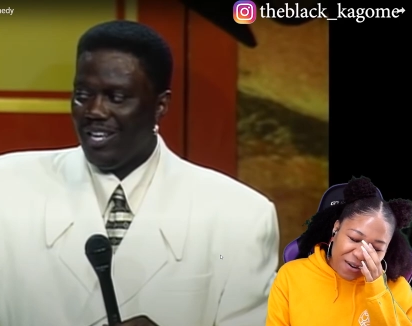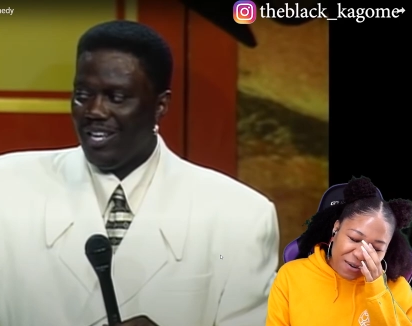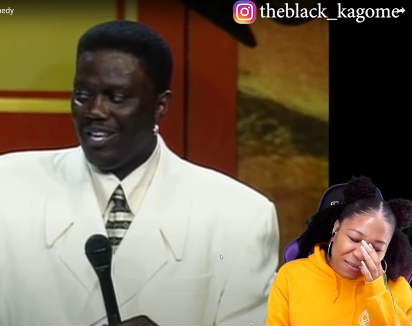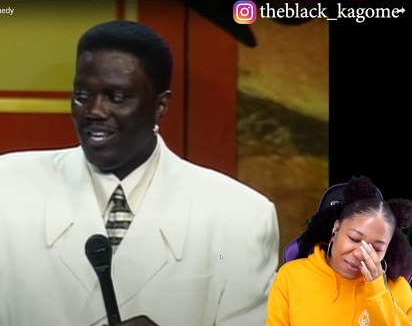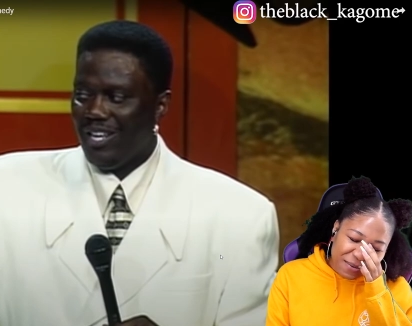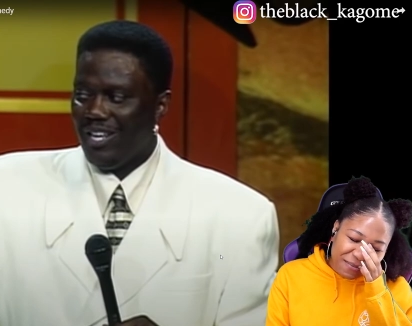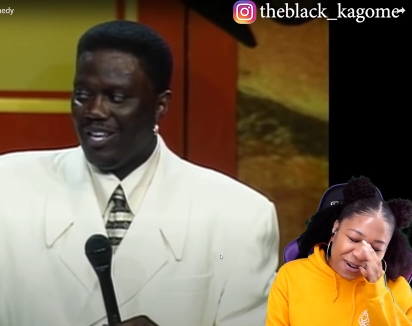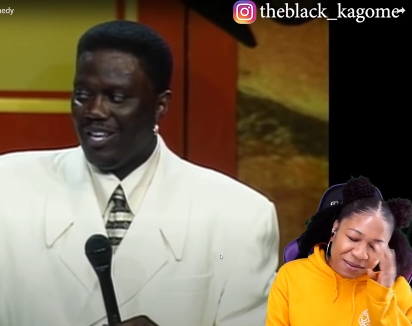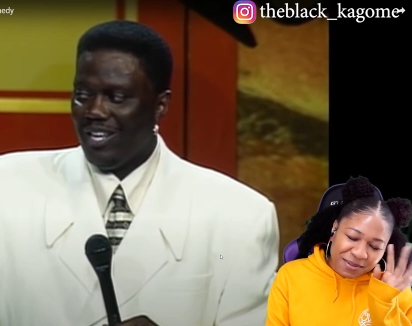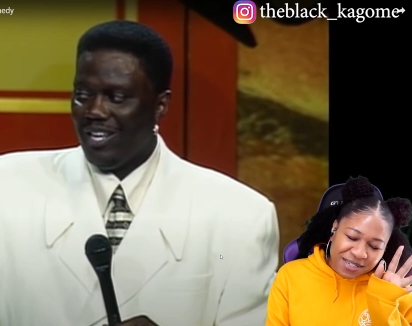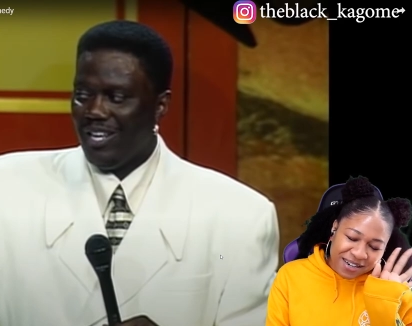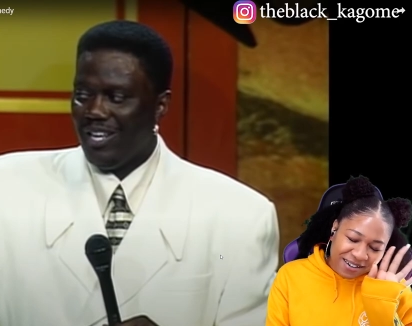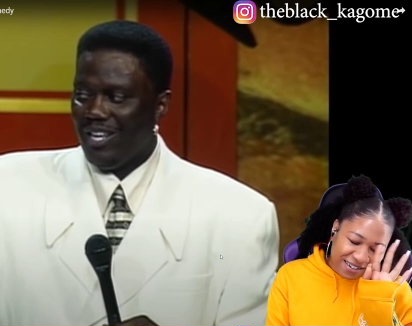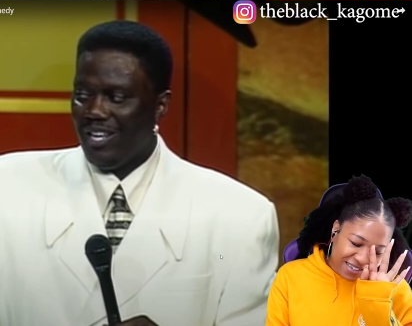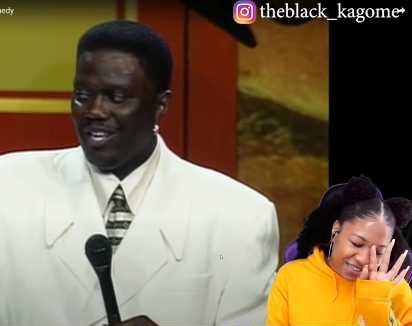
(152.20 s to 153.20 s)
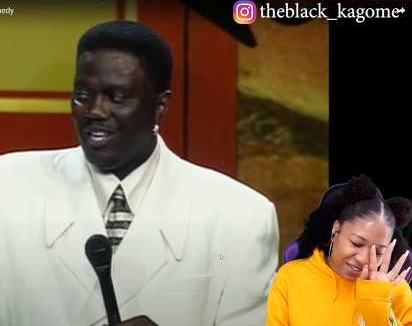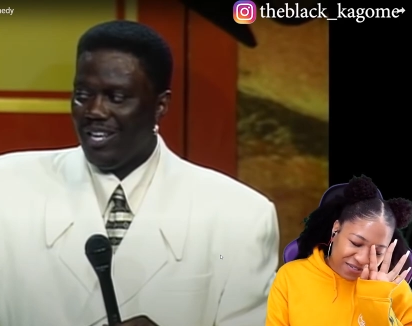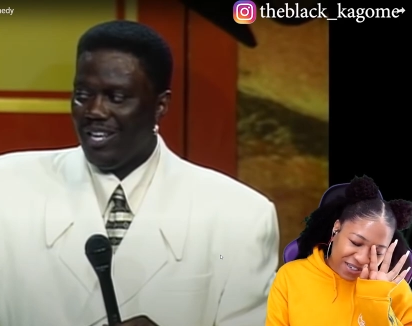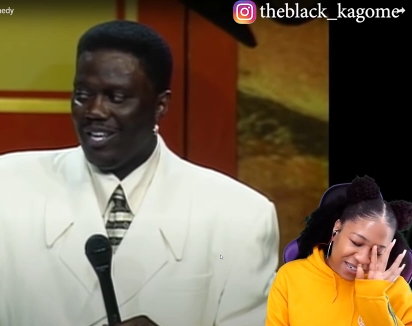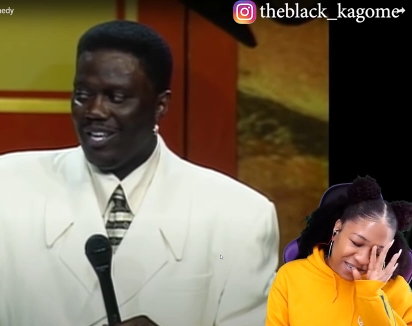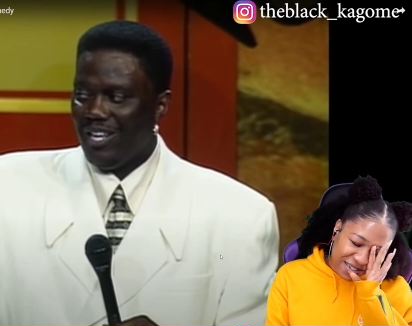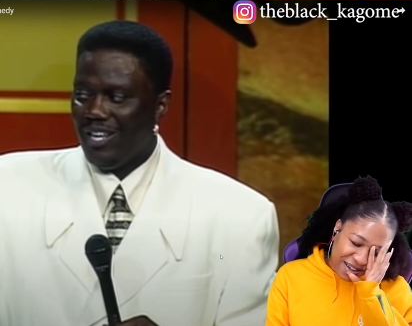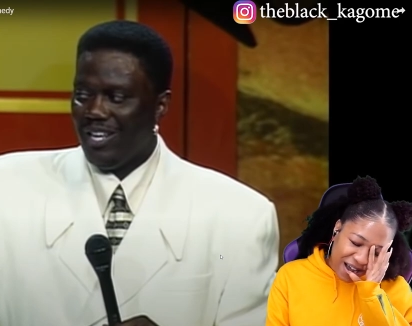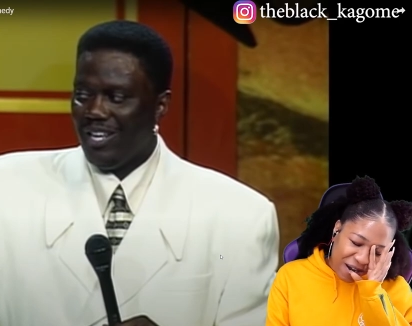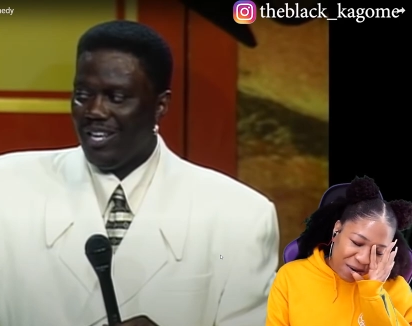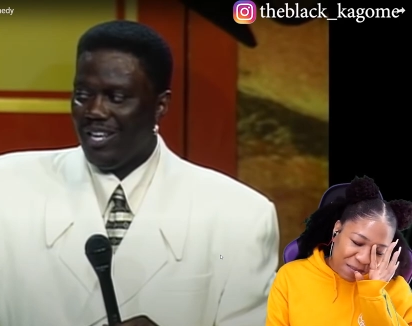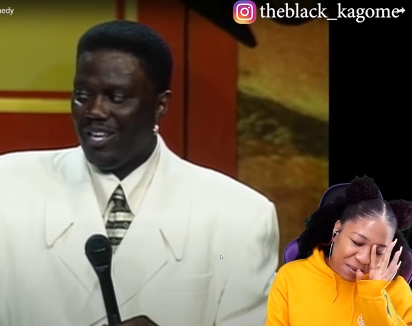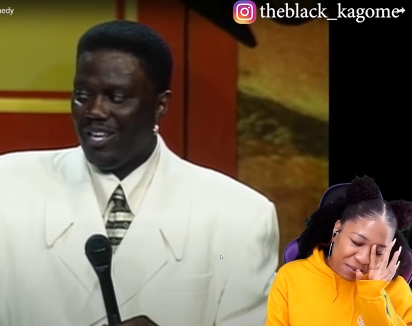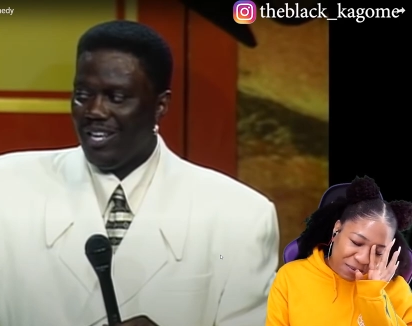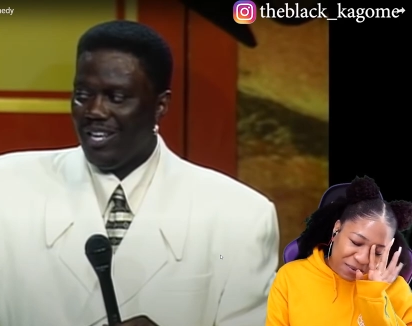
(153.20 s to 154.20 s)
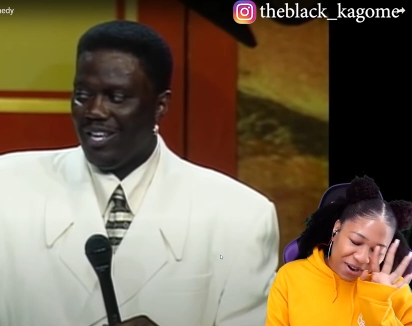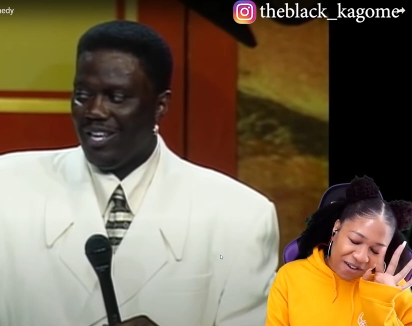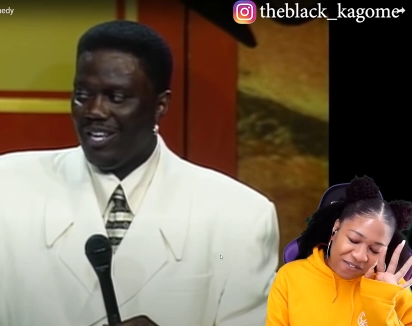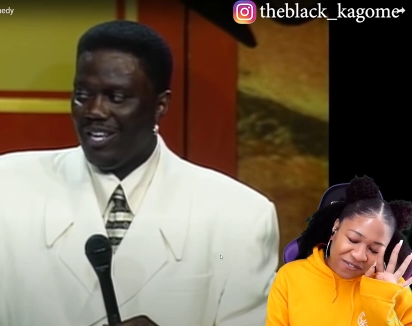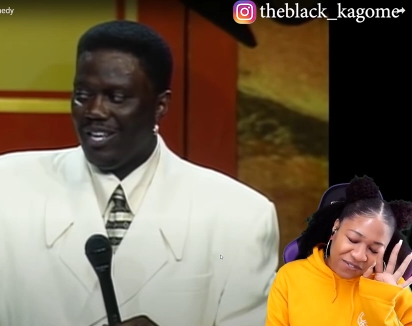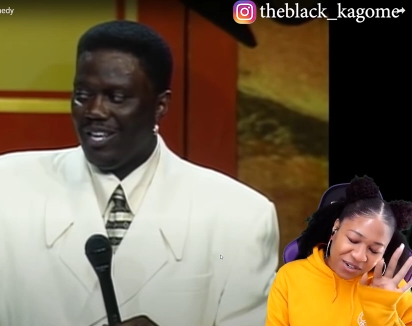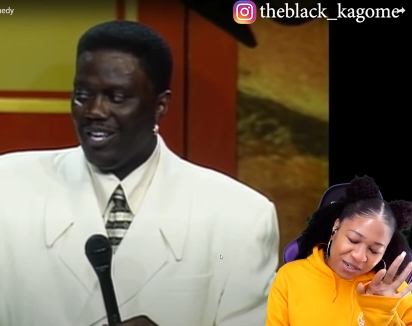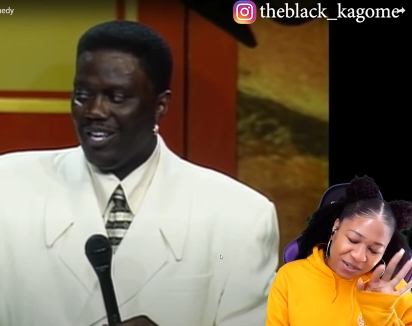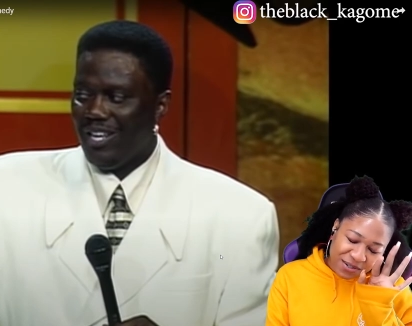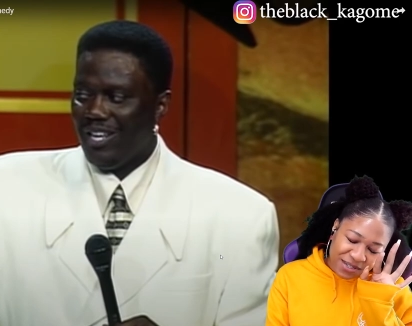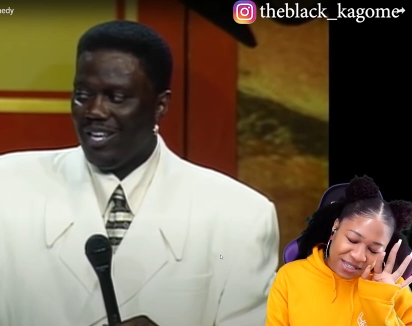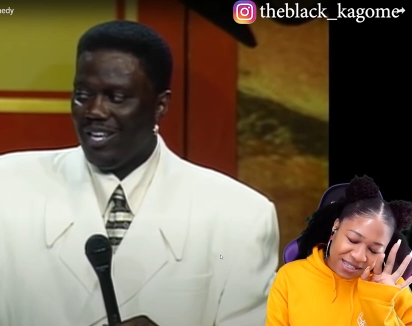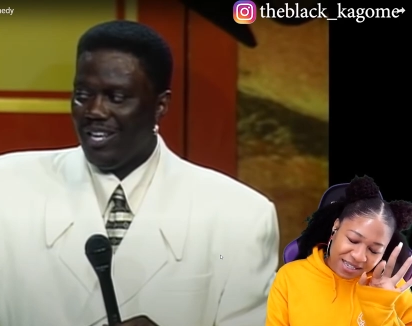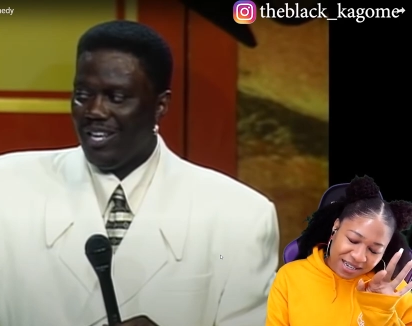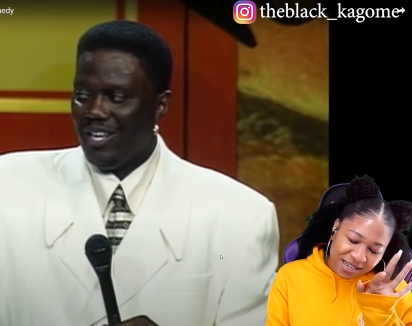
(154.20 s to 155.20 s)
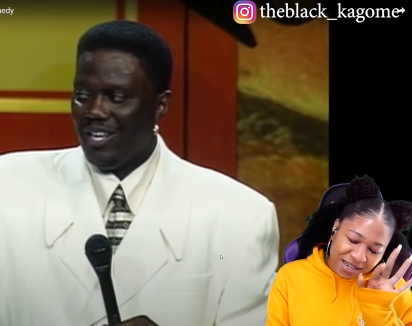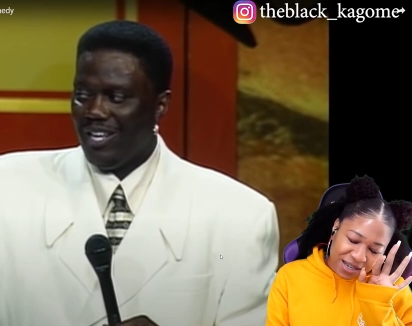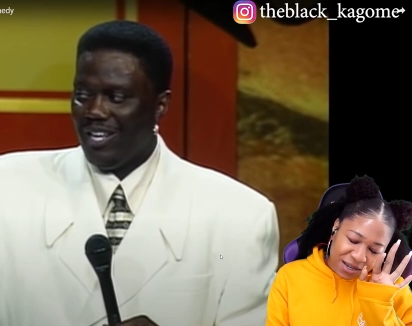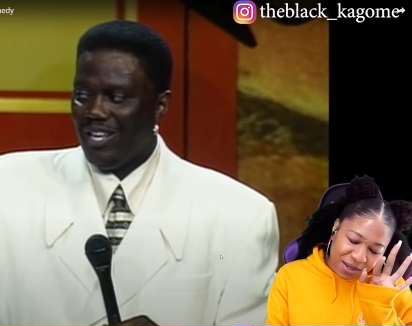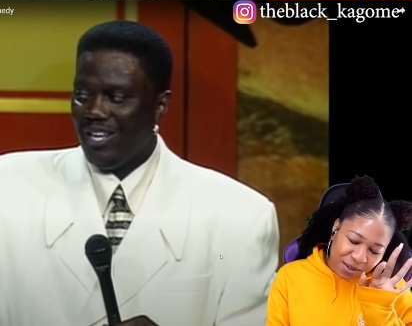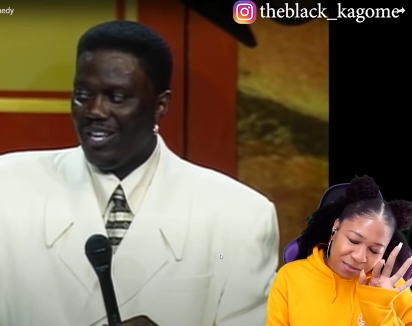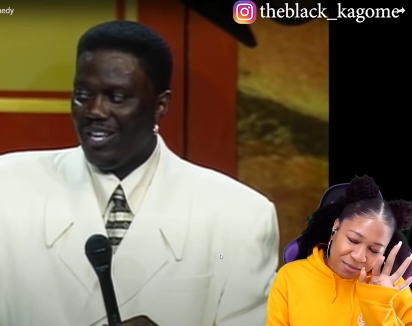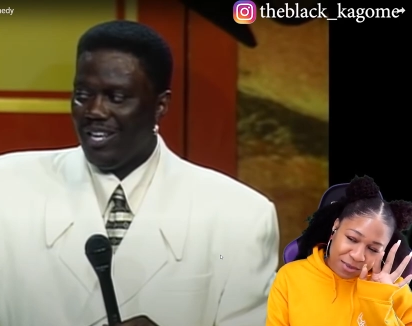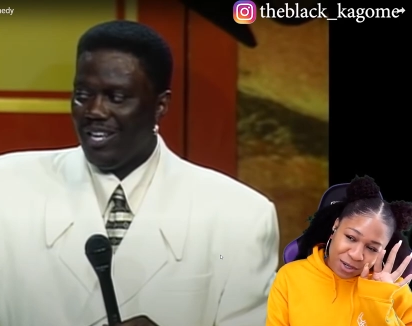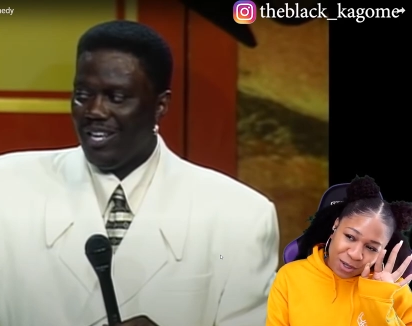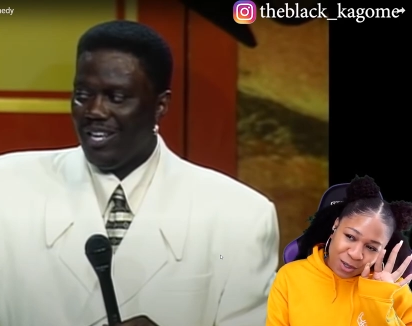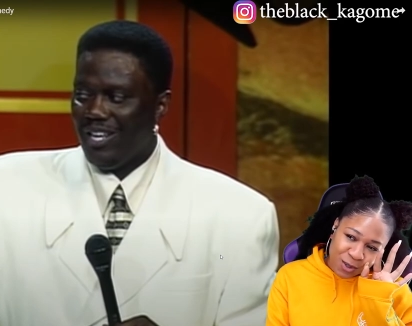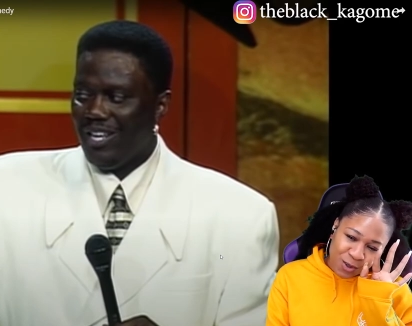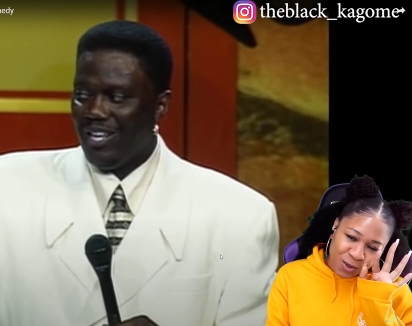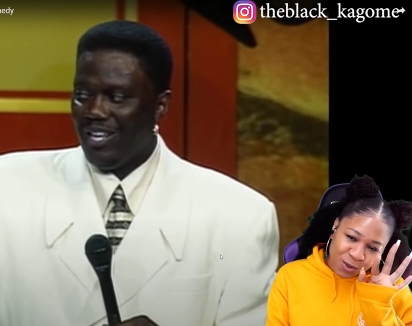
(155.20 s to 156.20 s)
Speaker 1: I remember, I'm sorry to cut the video. I remember when I first seen him